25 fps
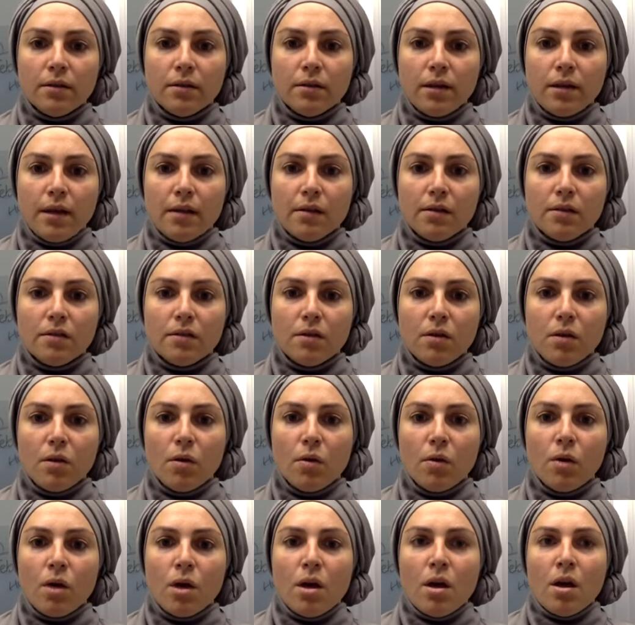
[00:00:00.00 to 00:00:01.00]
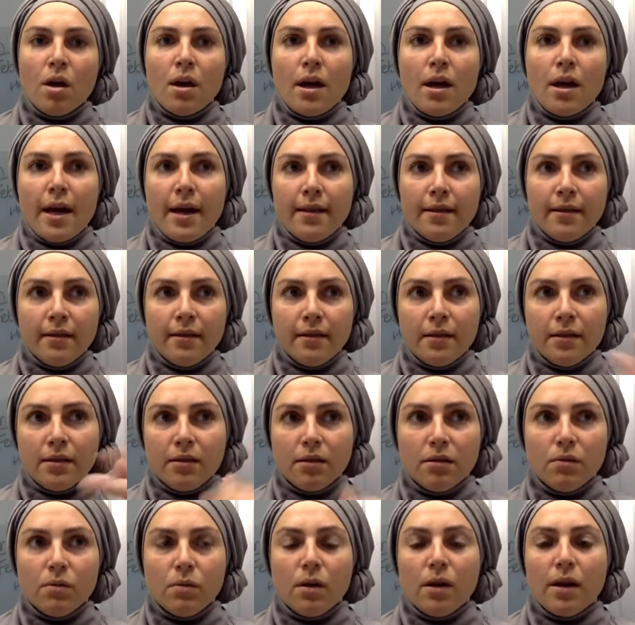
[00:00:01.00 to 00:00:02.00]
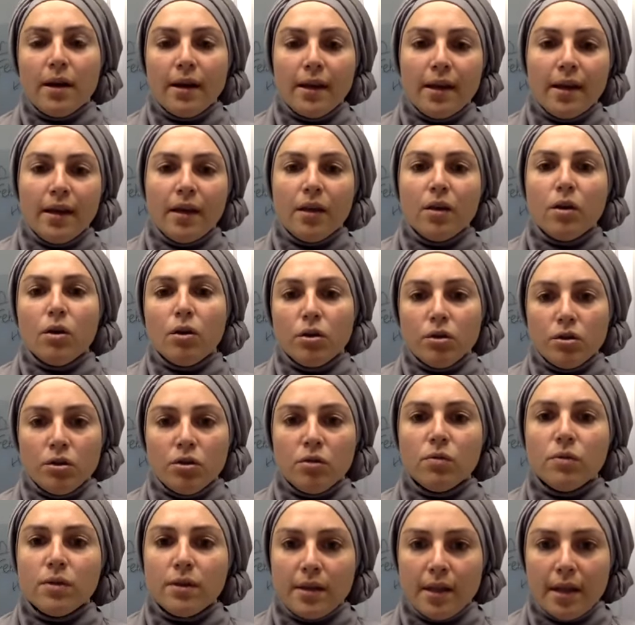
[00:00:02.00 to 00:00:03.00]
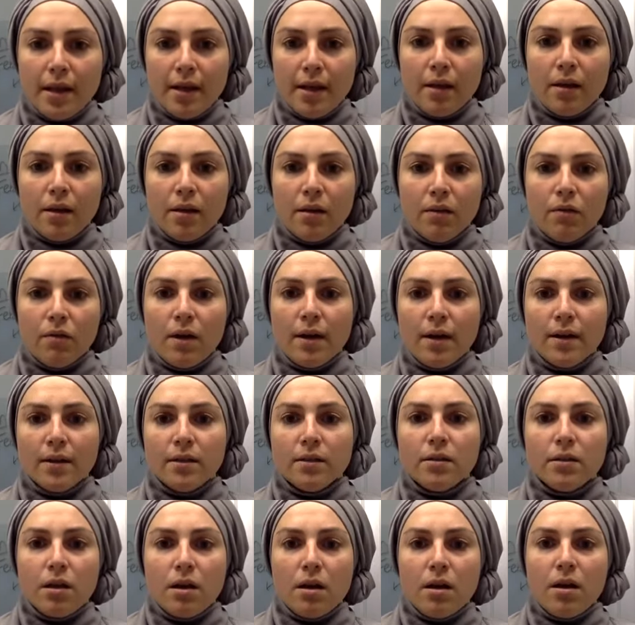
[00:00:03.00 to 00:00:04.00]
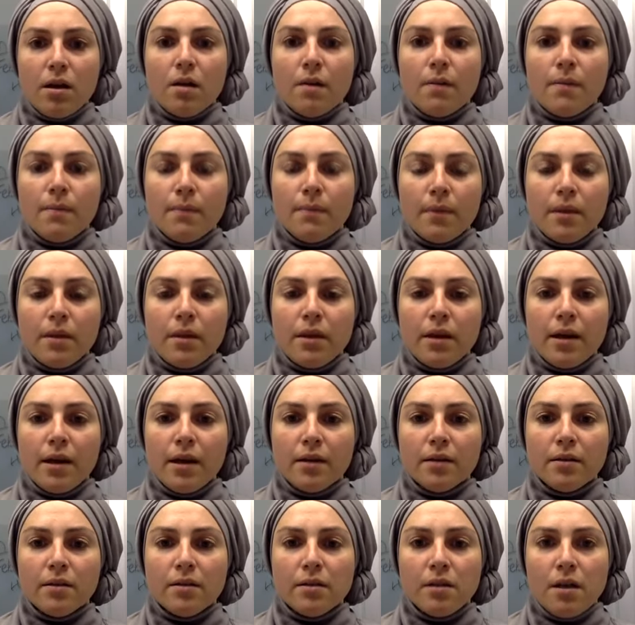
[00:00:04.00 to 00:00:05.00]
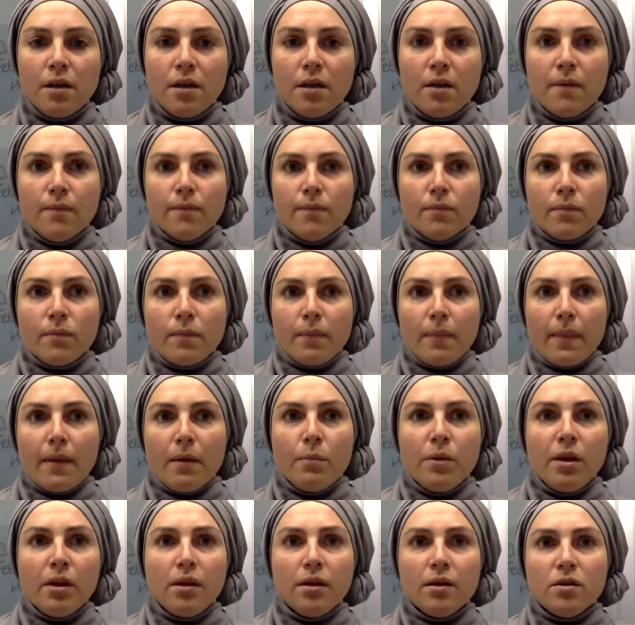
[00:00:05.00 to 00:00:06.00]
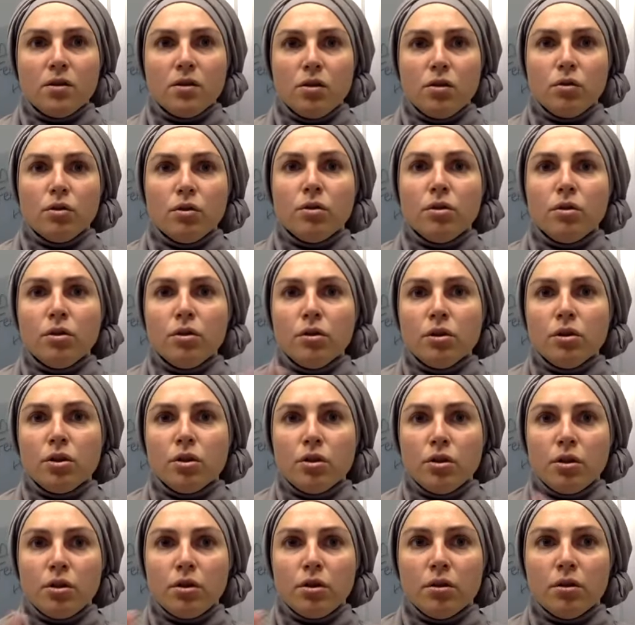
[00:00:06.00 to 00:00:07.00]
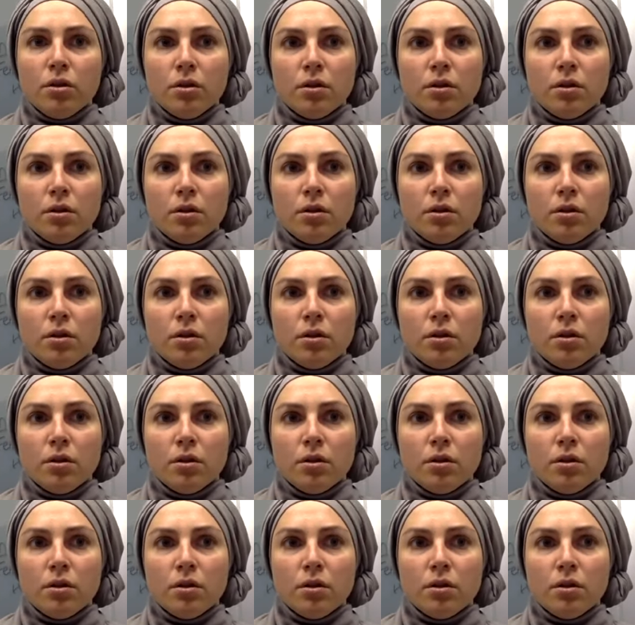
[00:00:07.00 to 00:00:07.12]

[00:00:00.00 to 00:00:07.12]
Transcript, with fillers: And so, and this is what I heard you say, right? Mm. Um, that yes. because your nurture